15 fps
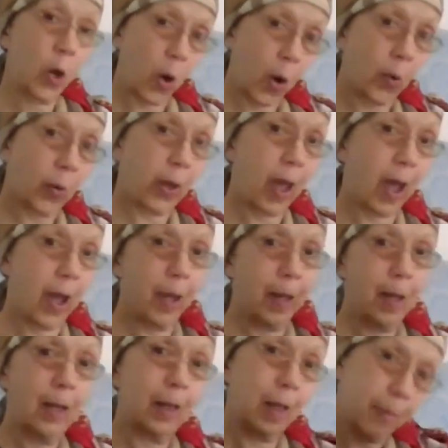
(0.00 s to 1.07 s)
Okay,
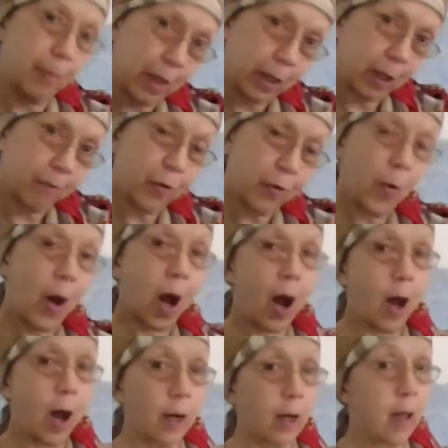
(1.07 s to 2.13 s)
let me give you a
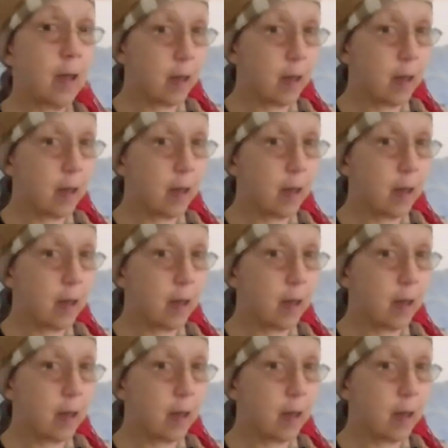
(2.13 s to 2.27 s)
hug.